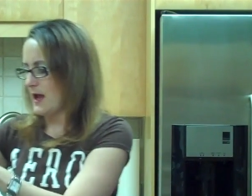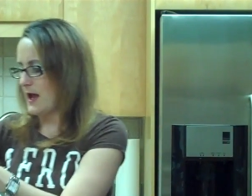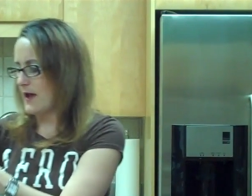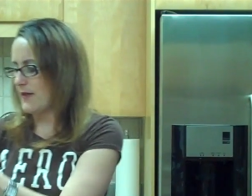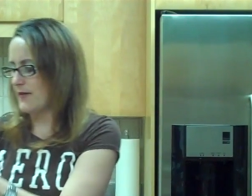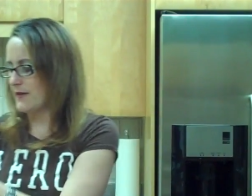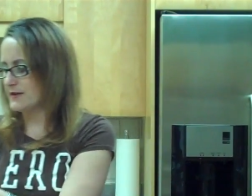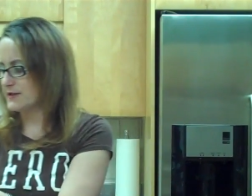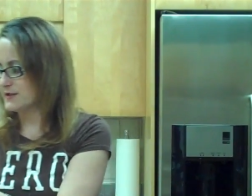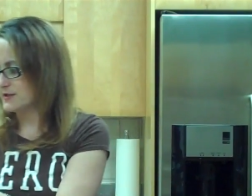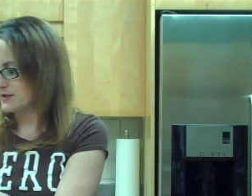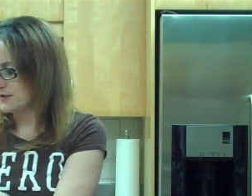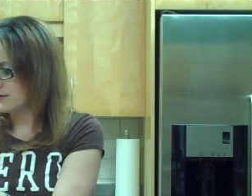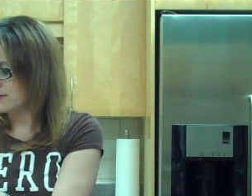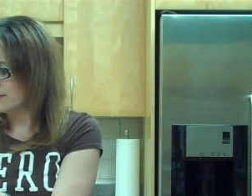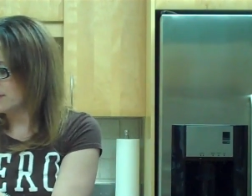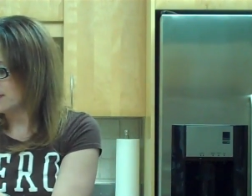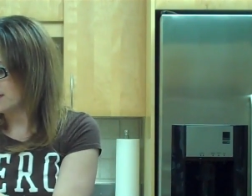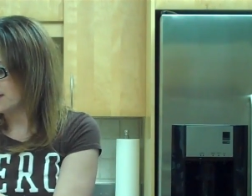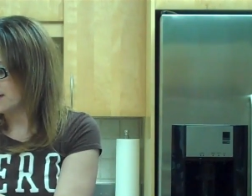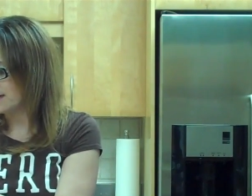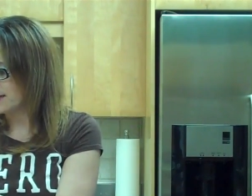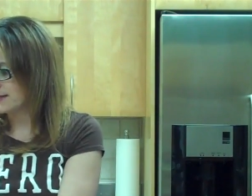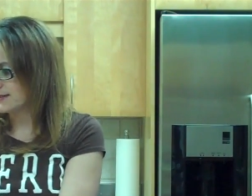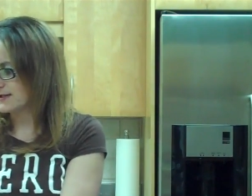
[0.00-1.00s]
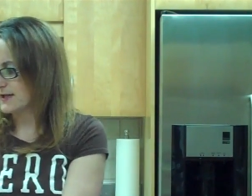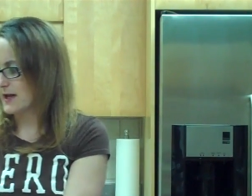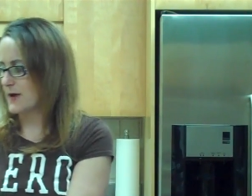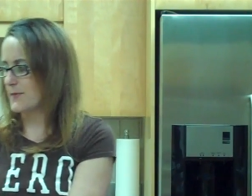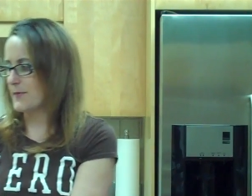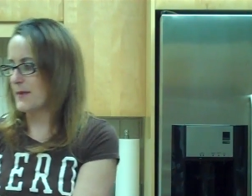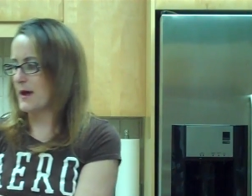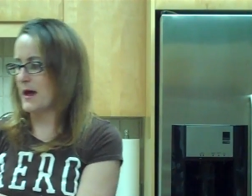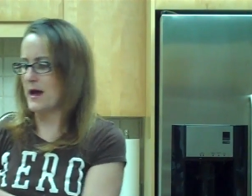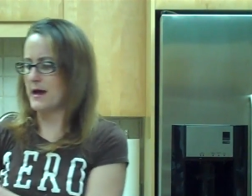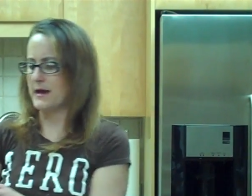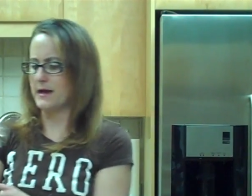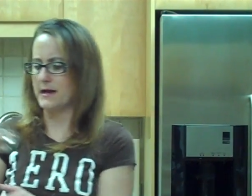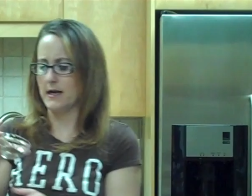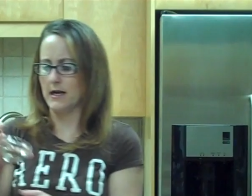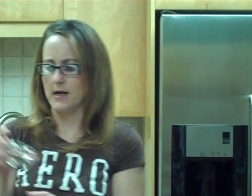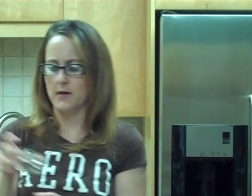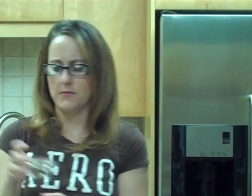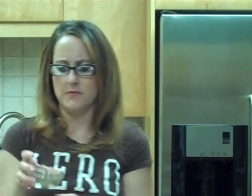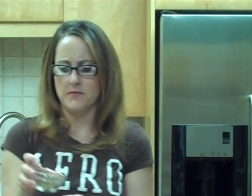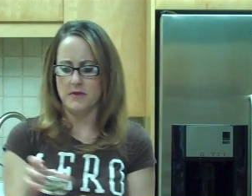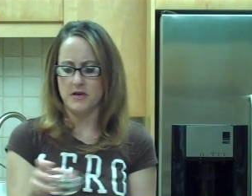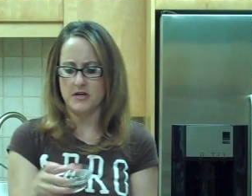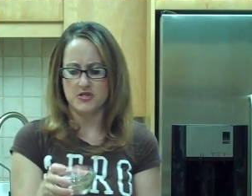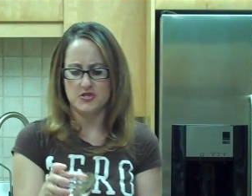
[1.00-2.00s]
And then to this, I'm adding
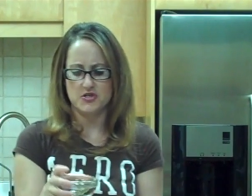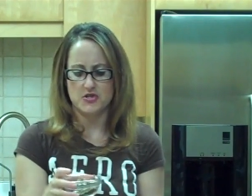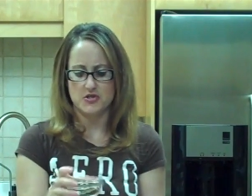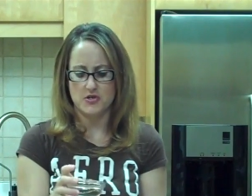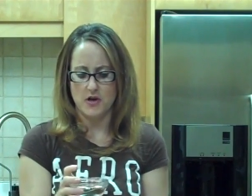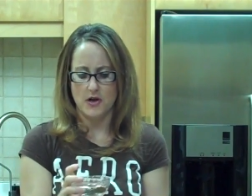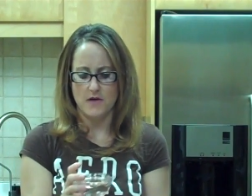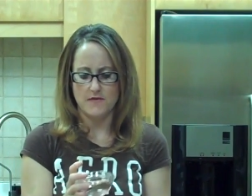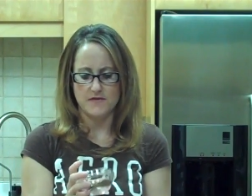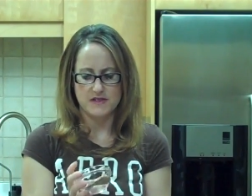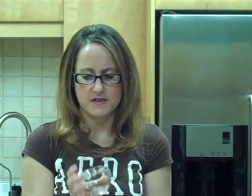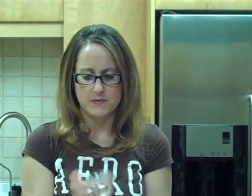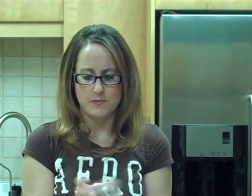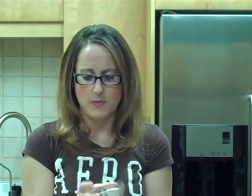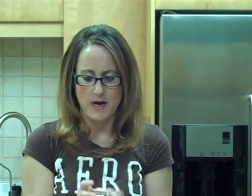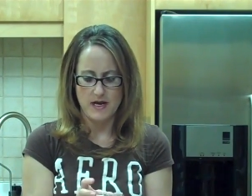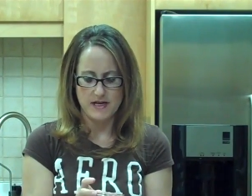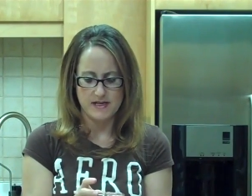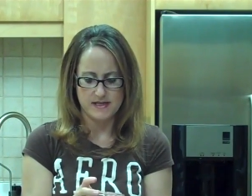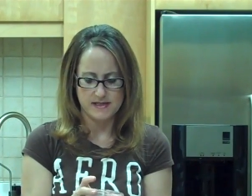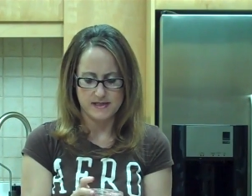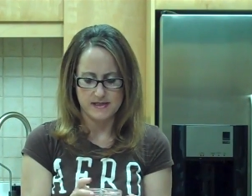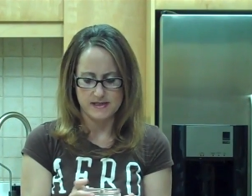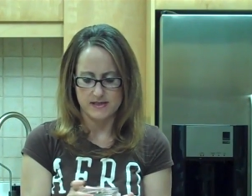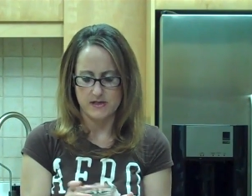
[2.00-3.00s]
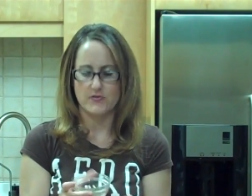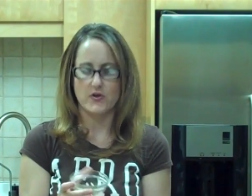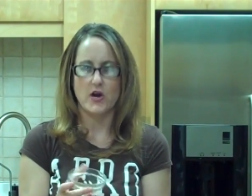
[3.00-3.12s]
a mixture of spices.